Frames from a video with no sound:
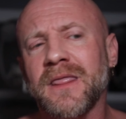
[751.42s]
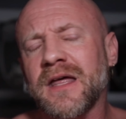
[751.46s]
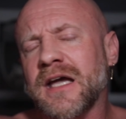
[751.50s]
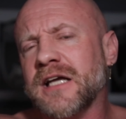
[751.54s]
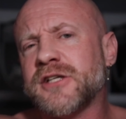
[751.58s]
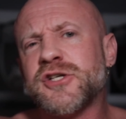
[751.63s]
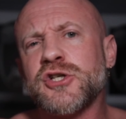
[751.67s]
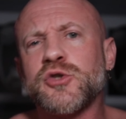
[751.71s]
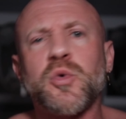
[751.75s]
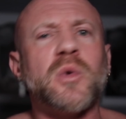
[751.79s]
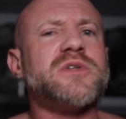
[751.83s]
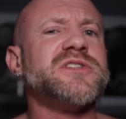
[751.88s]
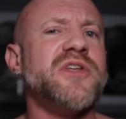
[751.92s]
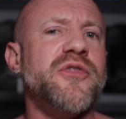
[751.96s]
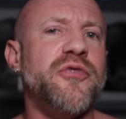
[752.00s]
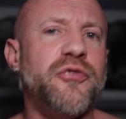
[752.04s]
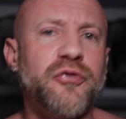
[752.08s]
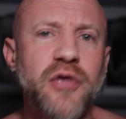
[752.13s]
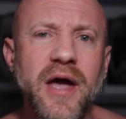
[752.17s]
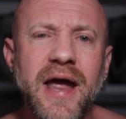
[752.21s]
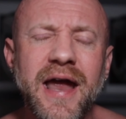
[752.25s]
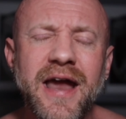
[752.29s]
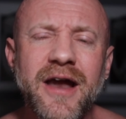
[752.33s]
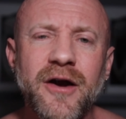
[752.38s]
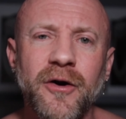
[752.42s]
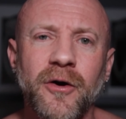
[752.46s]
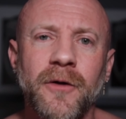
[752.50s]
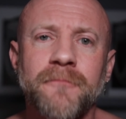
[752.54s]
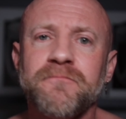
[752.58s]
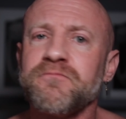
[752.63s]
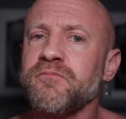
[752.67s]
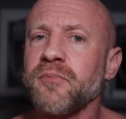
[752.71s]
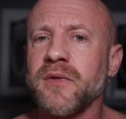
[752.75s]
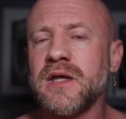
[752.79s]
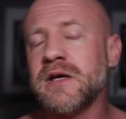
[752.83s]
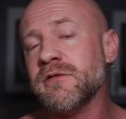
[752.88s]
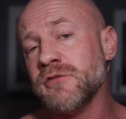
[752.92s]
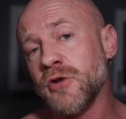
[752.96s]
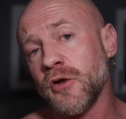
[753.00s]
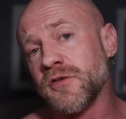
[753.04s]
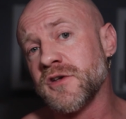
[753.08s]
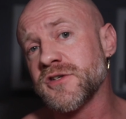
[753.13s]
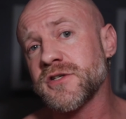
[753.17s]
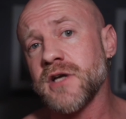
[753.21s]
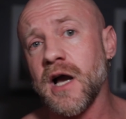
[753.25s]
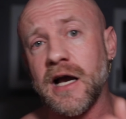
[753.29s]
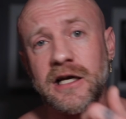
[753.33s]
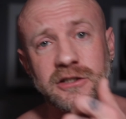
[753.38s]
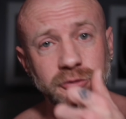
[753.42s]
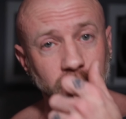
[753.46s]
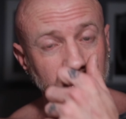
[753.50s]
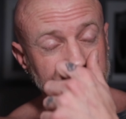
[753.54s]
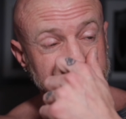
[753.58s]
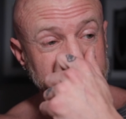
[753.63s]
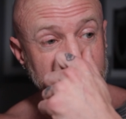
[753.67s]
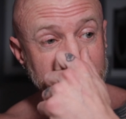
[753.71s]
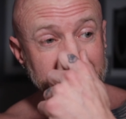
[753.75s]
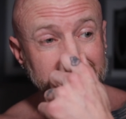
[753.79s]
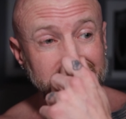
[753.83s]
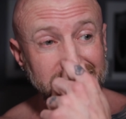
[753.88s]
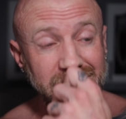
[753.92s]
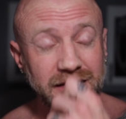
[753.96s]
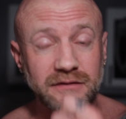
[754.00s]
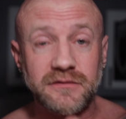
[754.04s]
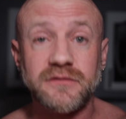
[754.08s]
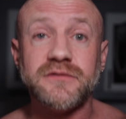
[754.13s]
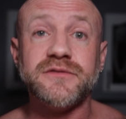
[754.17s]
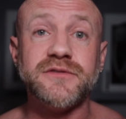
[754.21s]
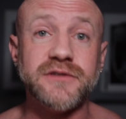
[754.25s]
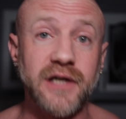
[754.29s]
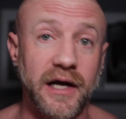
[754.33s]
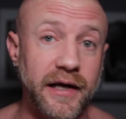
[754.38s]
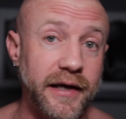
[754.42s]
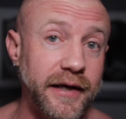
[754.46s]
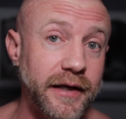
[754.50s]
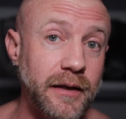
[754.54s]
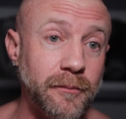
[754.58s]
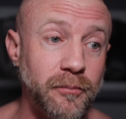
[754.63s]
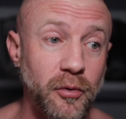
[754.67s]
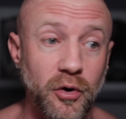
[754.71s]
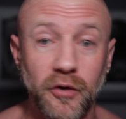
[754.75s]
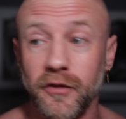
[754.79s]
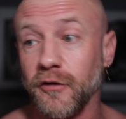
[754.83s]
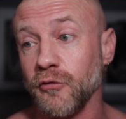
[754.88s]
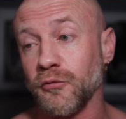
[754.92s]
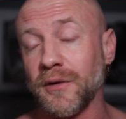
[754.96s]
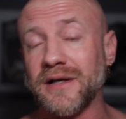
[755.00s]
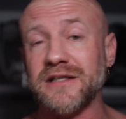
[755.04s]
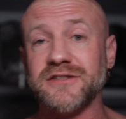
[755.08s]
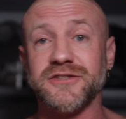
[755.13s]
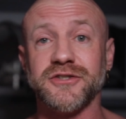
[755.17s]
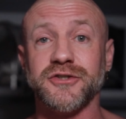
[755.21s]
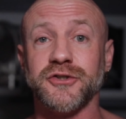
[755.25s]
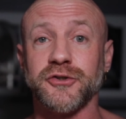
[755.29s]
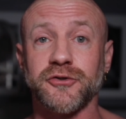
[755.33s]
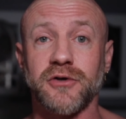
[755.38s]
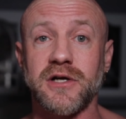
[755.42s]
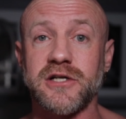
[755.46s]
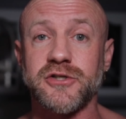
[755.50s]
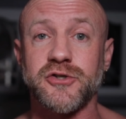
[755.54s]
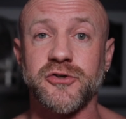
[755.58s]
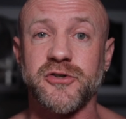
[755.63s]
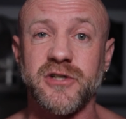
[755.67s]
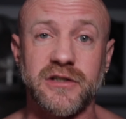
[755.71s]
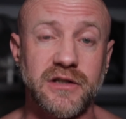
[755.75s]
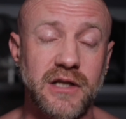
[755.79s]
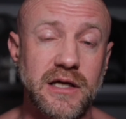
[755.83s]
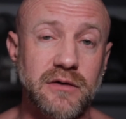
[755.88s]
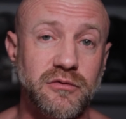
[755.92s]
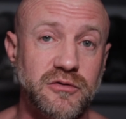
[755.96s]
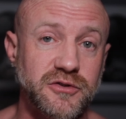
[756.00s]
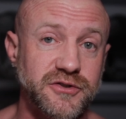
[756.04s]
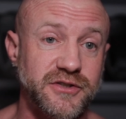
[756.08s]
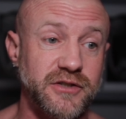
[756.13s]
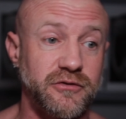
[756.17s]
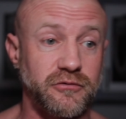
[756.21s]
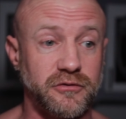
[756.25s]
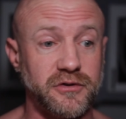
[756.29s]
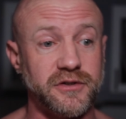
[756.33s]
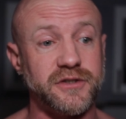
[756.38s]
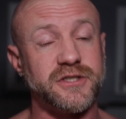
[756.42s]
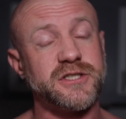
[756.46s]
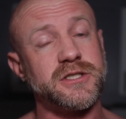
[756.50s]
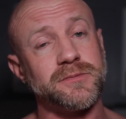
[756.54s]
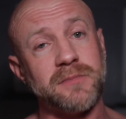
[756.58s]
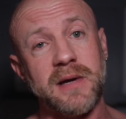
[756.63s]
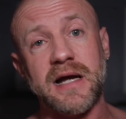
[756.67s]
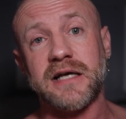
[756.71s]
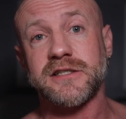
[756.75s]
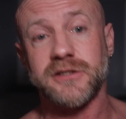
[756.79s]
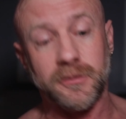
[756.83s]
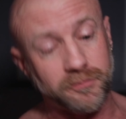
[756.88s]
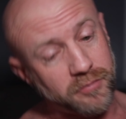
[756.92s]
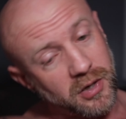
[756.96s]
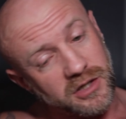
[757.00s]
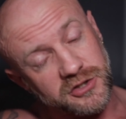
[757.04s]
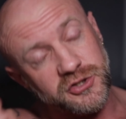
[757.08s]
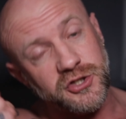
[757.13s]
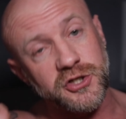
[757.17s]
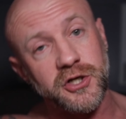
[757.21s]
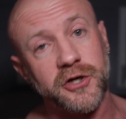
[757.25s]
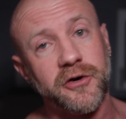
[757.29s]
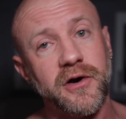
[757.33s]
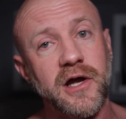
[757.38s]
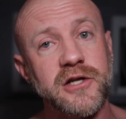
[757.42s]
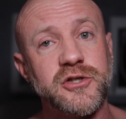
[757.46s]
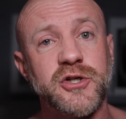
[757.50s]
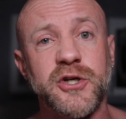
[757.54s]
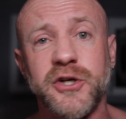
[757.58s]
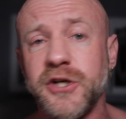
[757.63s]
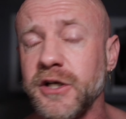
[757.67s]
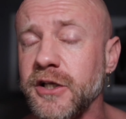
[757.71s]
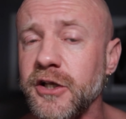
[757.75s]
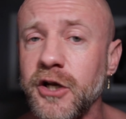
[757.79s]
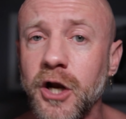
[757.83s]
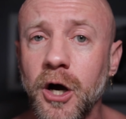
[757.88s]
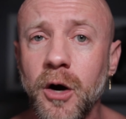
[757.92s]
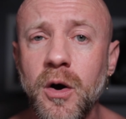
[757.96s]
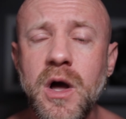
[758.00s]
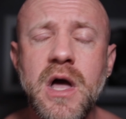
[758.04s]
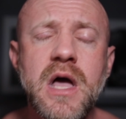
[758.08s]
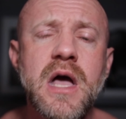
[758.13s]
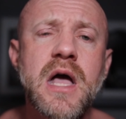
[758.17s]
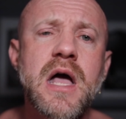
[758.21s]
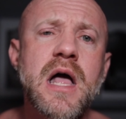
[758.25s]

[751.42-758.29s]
It just wasn't there, even though these guys were taking Dianabol that raises your estrogen levels, that really smacks a punch in your estrogen, you know?